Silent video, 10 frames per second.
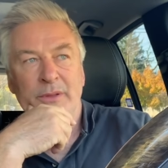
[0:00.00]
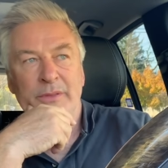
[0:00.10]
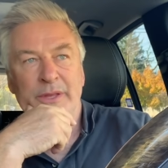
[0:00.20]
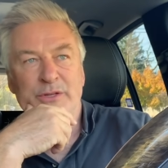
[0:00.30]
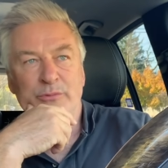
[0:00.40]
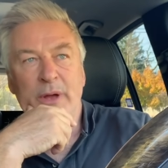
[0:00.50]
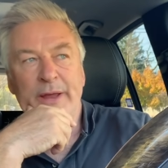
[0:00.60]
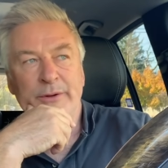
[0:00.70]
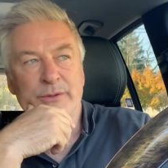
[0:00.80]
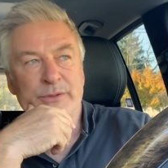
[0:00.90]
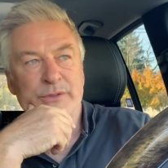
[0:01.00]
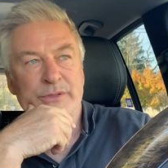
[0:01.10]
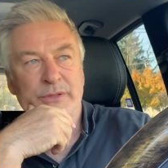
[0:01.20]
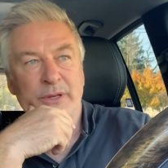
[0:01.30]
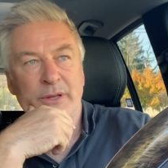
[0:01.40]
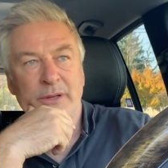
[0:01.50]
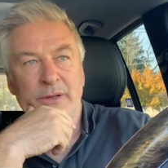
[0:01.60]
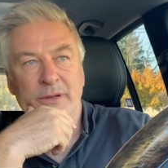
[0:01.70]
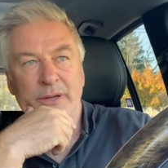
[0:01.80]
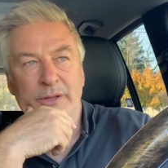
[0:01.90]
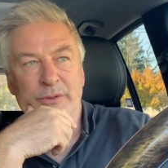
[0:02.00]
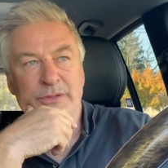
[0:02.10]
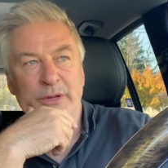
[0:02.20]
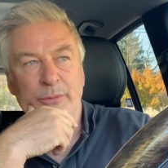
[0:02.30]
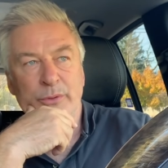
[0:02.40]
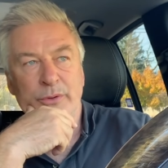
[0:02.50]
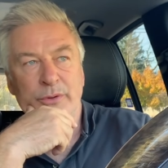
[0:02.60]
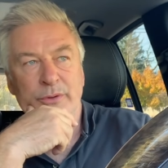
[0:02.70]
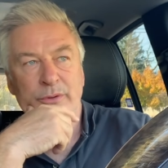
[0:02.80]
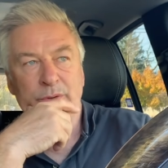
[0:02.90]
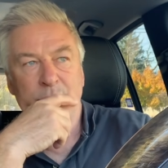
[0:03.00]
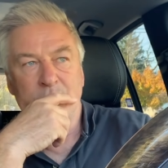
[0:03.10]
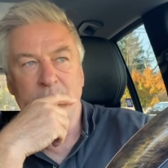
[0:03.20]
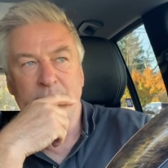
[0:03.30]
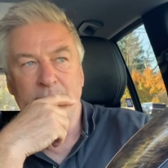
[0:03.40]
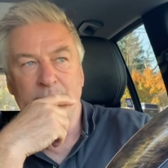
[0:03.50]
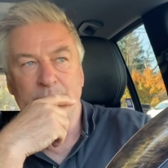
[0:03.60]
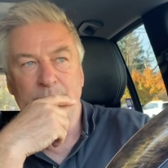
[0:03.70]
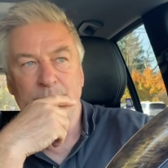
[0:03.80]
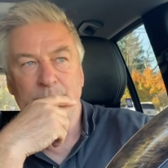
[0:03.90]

these writers, uh, and I use that word. Um,